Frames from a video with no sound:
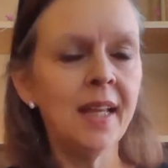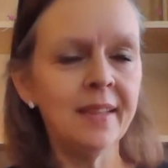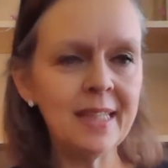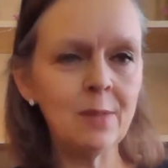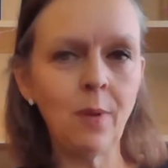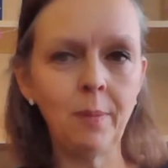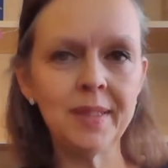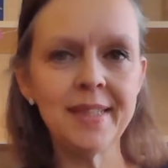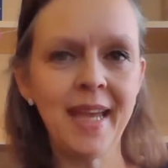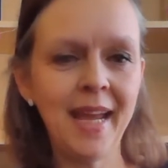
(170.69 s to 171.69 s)
This is what I'm going
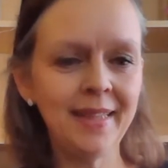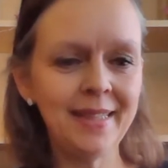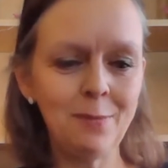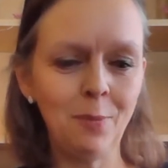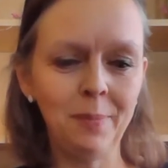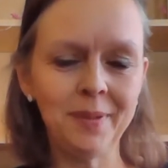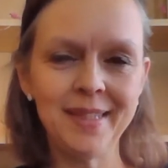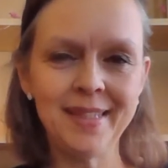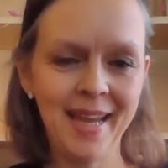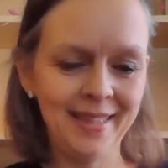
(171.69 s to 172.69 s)
to say, and this is what I'm going to
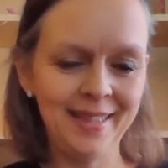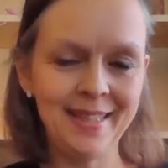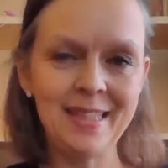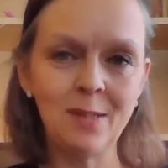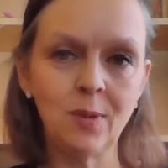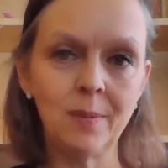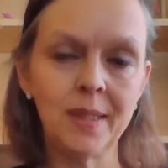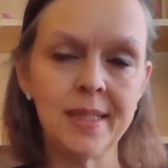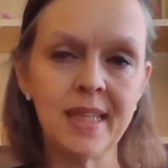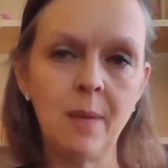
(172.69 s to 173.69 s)
say, and then this is what I'm
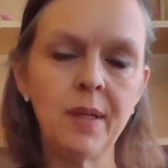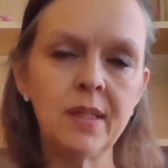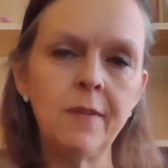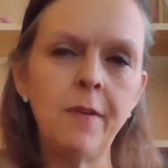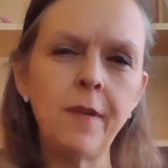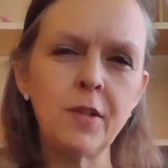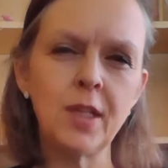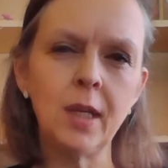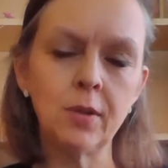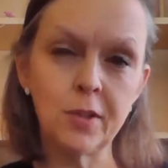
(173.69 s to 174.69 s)
going to say. Because if you've
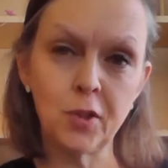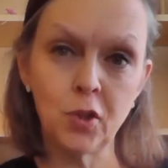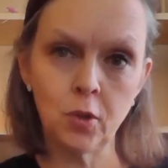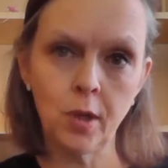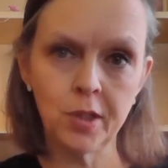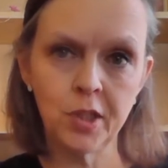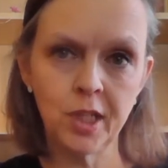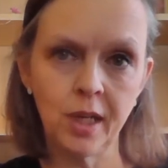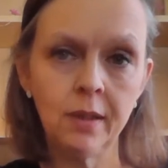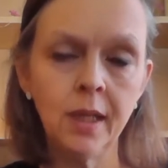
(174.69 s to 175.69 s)
actually got a
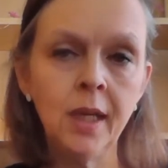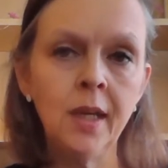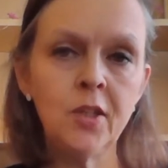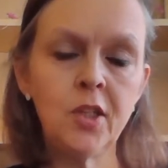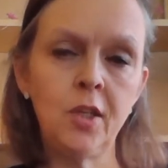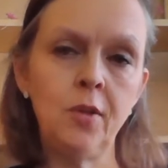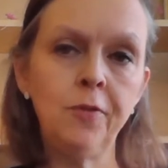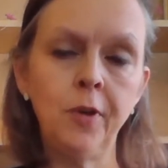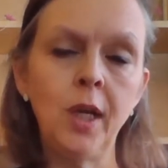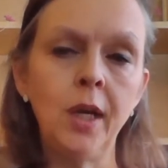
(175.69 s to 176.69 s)
structure to
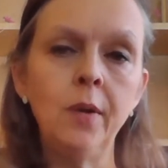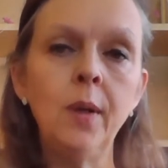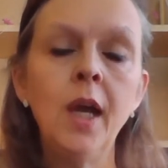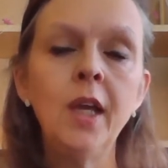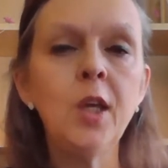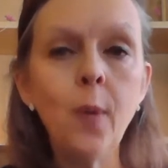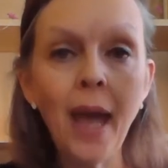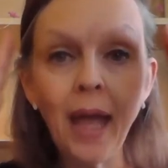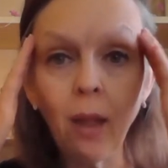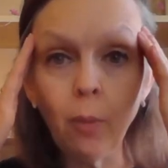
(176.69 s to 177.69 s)
follow, you
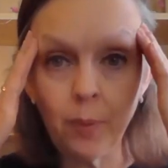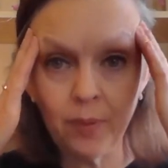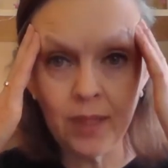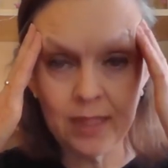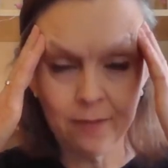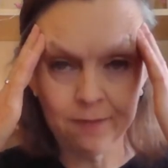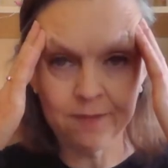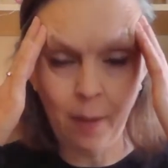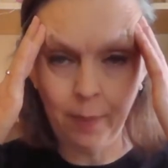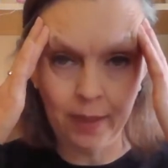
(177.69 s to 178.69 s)
help this
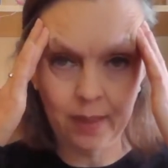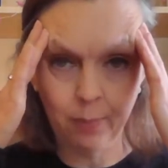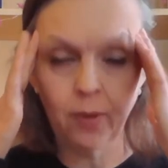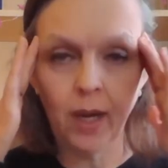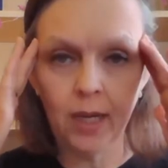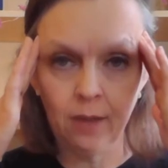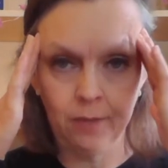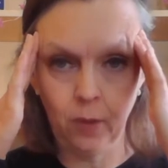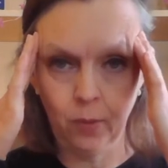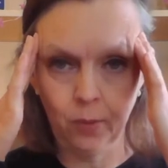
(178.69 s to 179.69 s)
fabulous brain of
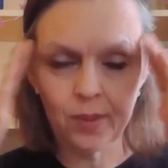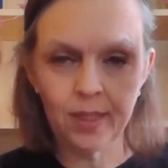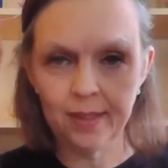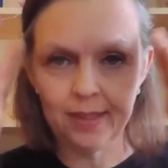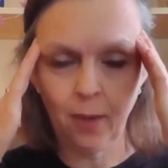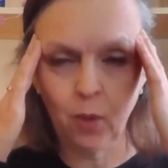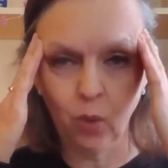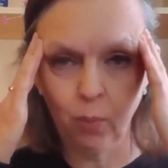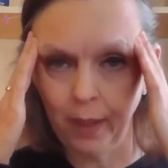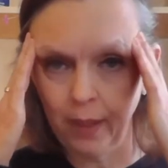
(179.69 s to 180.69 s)
yours, this
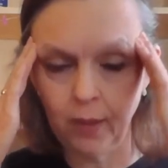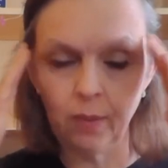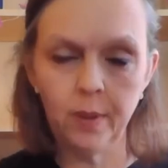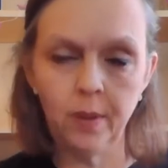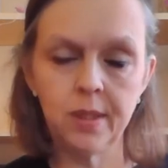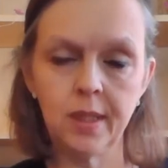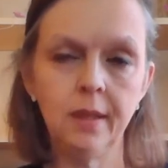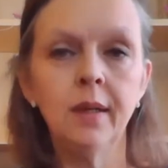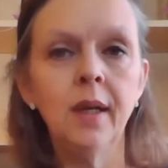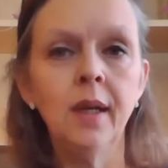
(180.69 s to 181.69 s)
so-called biocomputer,
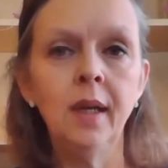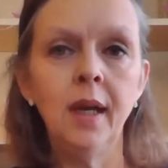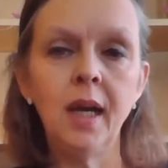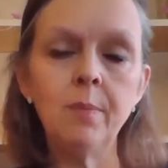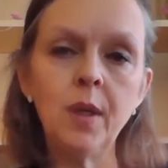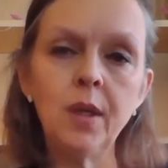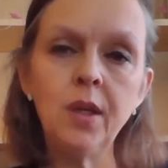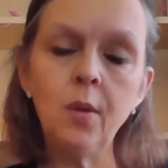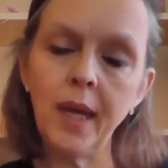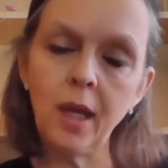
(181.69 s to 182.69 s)

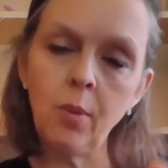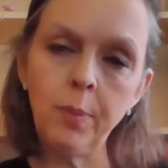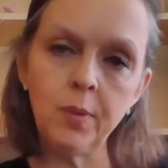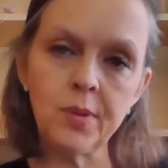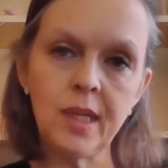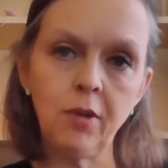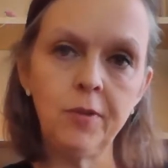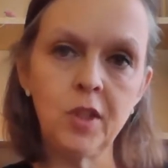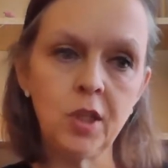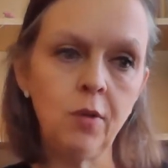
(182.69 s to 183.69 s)
you help
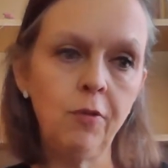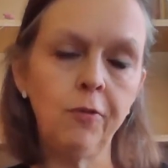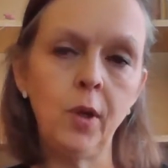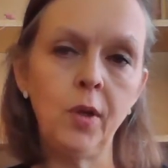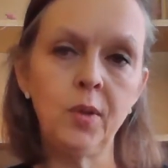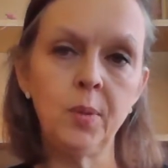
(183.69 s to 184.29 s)
yourself to follow the